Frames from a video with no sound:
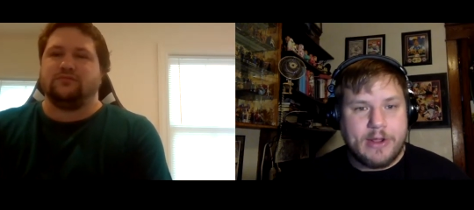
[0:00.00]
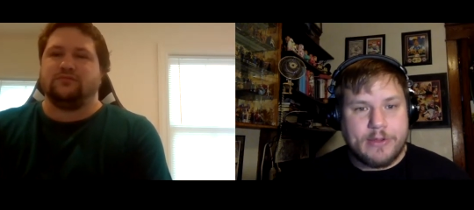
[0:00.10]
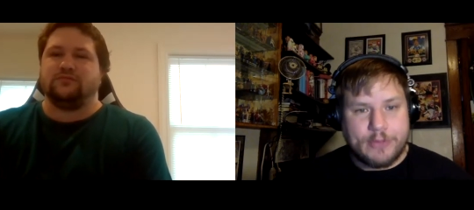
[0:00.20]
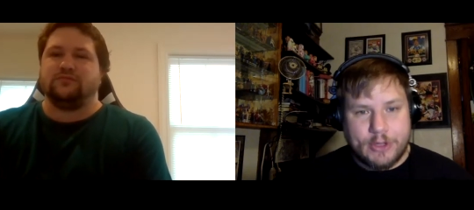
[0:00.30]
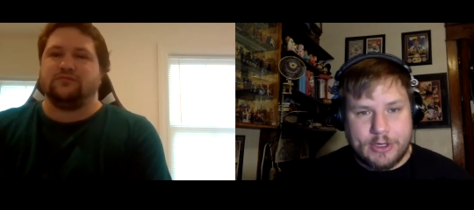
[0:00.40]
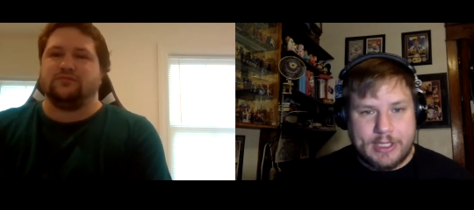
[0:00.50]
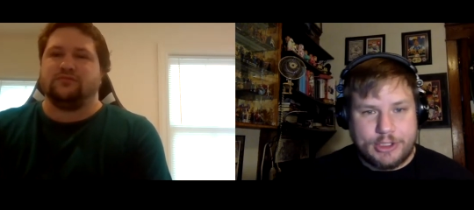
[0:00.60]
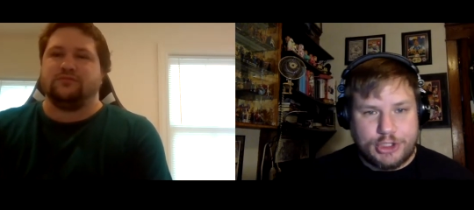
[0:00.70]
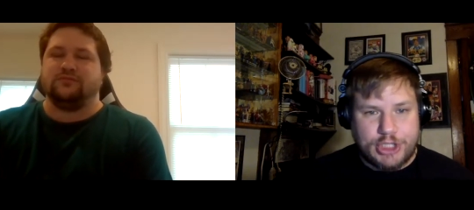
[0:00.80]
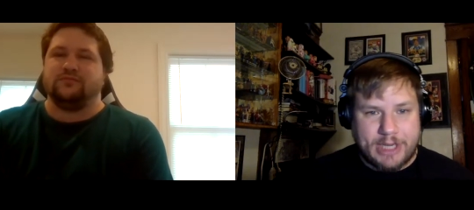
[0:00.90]
Speaker 1: third in
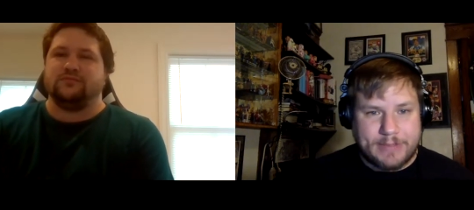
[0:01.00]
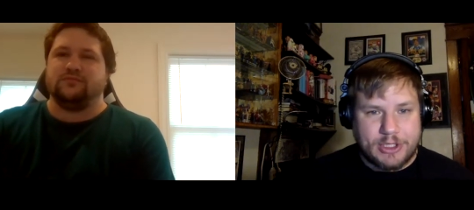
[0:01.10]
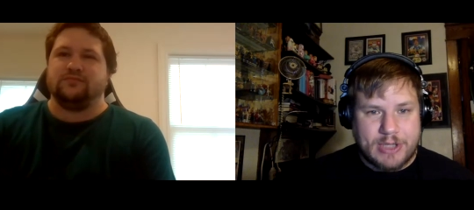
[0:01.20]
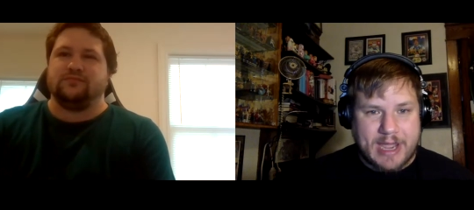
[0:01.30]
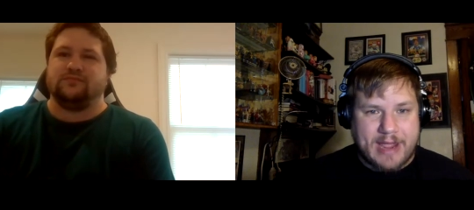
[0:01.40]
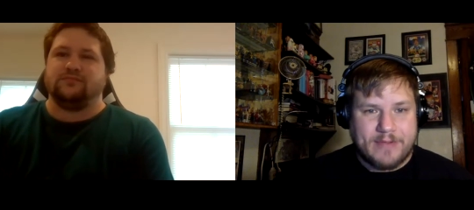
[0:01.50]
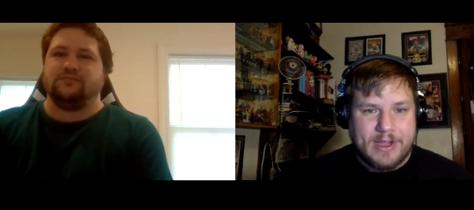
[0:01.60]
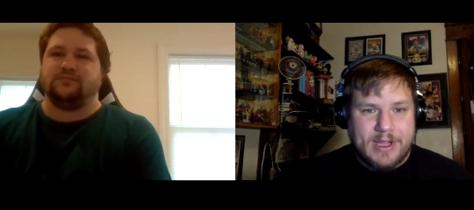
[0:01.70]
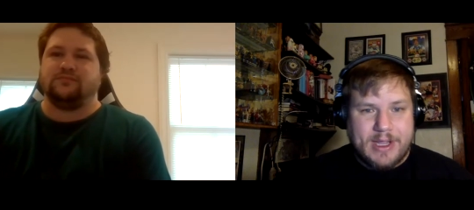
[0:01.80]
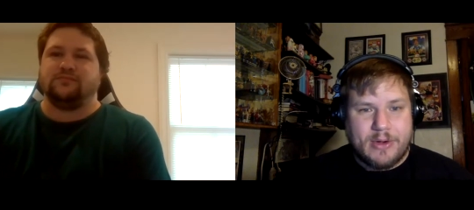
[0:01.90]
chip, so you have
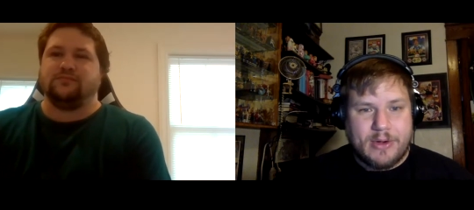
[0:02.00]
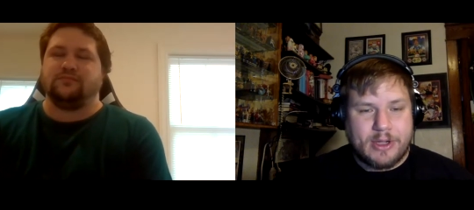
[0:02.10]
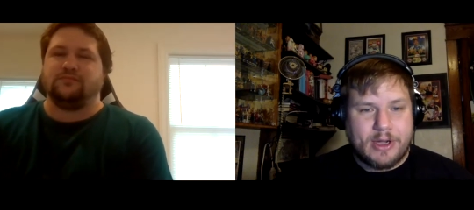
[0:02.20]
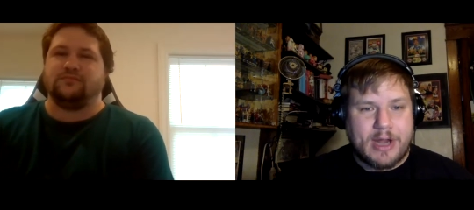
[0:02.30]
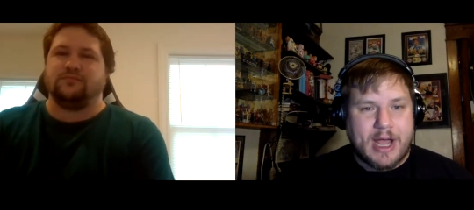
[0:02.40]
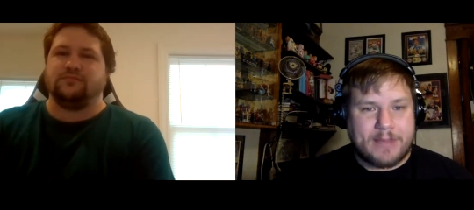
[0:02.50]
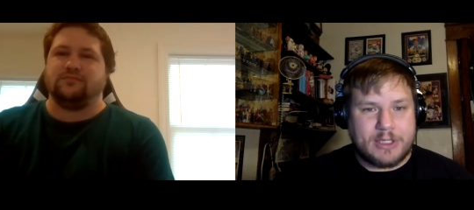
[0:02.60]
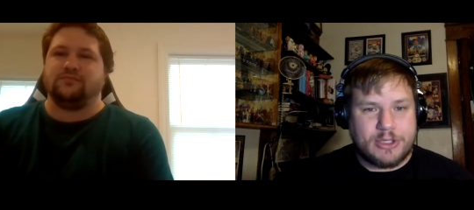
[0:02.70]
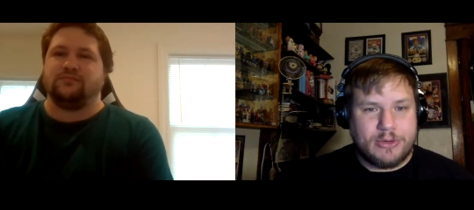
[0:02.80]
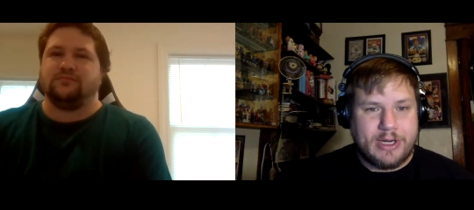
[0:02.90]
you know a good
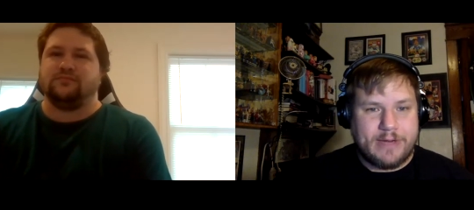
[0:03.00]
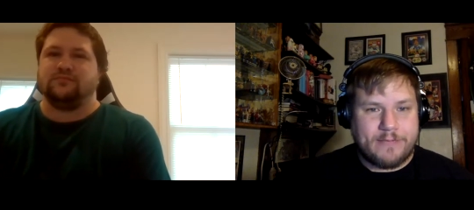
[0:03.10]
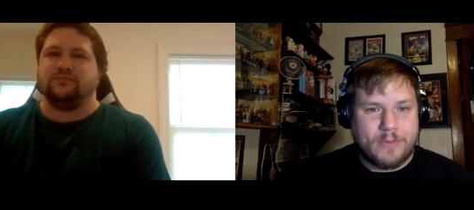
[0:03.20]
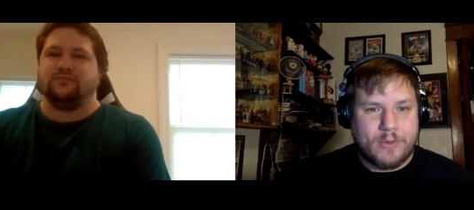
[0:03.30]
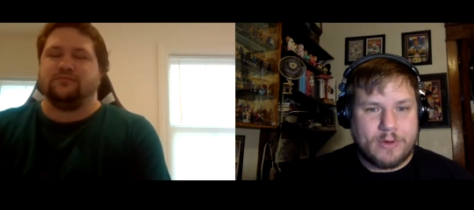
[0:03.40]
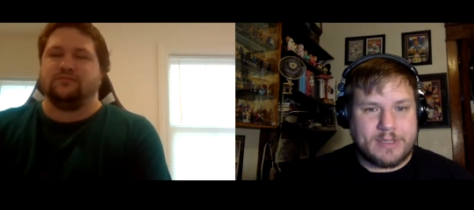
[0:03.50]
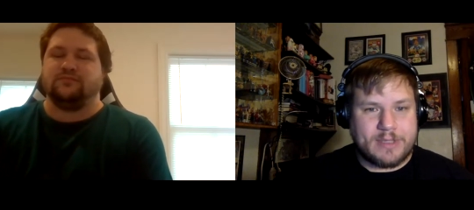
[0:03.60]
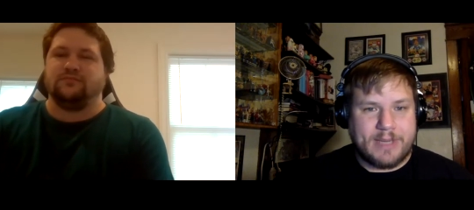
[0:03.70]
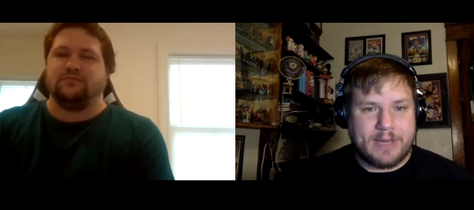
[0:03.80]
opportunity for some big money.